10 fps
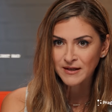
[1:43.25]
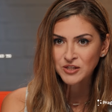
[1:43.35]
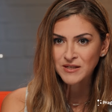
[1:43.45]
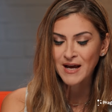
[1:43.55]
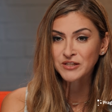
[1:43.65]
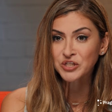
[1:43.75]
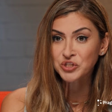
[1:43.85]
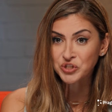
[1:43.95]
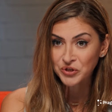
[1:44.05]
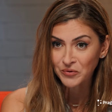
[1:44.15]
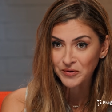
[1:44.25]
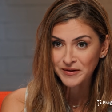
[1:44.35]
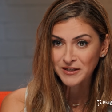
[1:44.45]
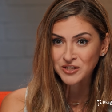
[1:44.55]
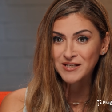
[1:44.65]
They just had to do.
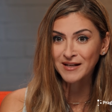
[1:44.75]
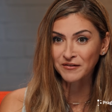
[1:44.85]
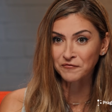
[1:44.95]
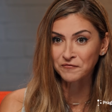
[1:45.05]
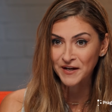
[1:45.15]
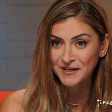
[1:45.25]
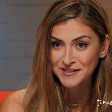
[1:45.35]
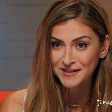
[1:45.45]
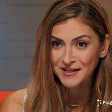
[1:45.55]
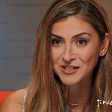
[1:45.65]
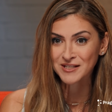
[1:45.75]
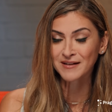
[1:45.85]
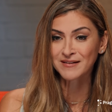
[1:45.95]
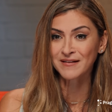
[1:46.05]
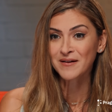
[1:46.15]
They just had to fix. They just
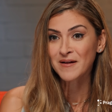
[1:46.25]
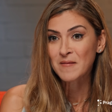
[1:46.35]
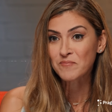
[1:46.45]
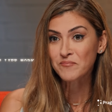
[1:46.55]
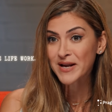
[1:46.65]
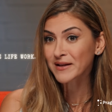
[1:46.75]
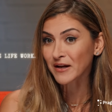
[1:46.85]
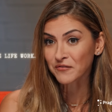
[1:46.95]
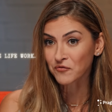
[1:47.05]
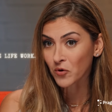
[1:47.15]
had to make life